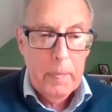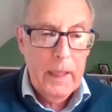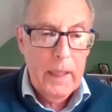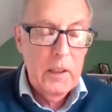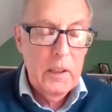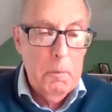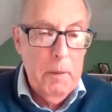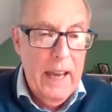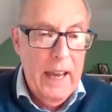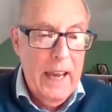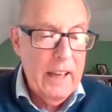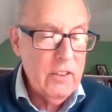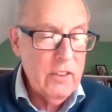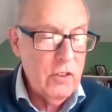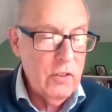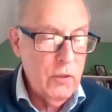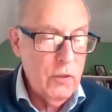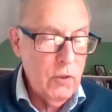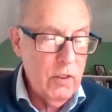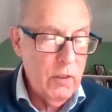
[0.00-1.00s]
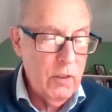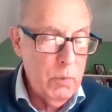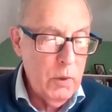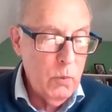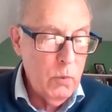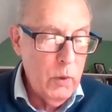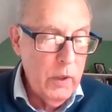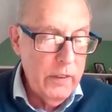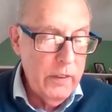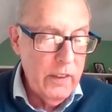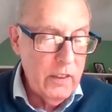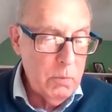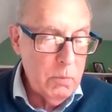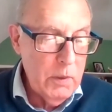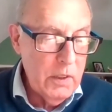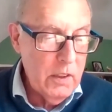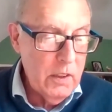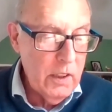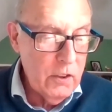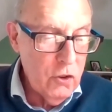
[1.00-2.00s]
in the past, if you have been with us,
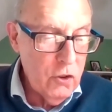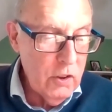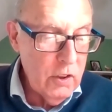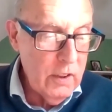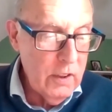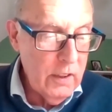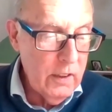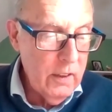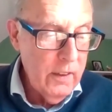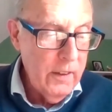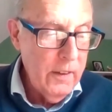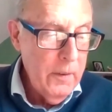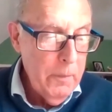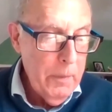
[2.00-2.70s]
because she did